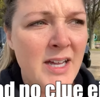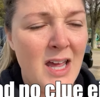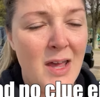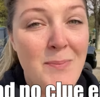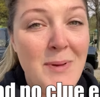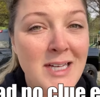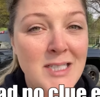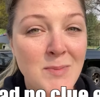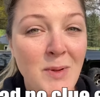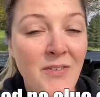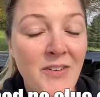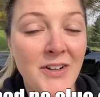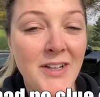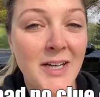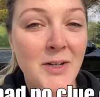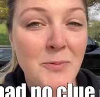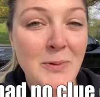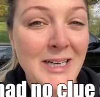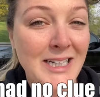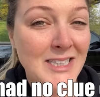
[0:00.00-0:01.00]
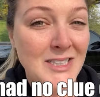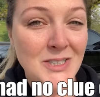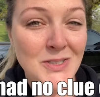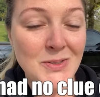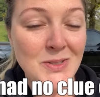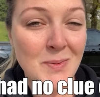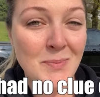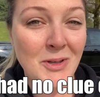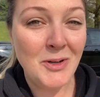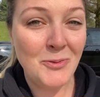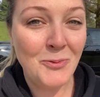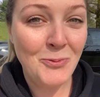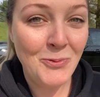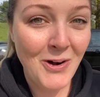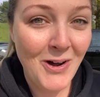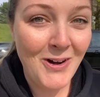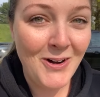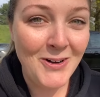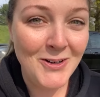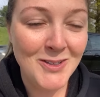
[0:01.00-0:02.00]
it makes me feel like we didn't do something
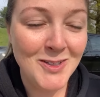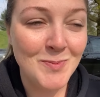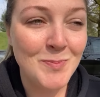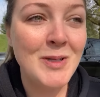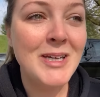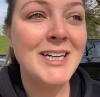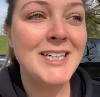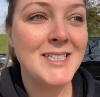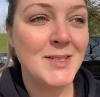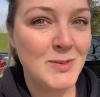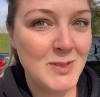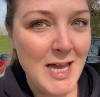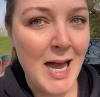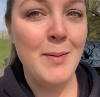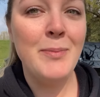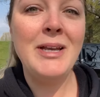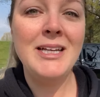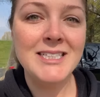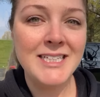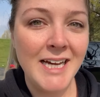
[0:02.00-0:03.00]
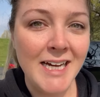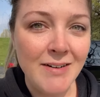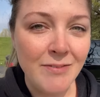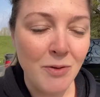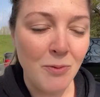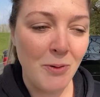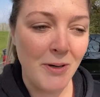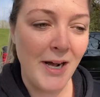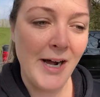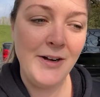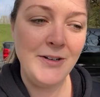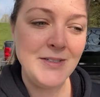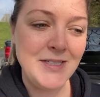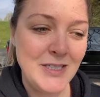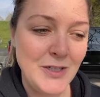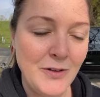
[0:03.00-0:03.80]
wrong because it was happening to everyone else.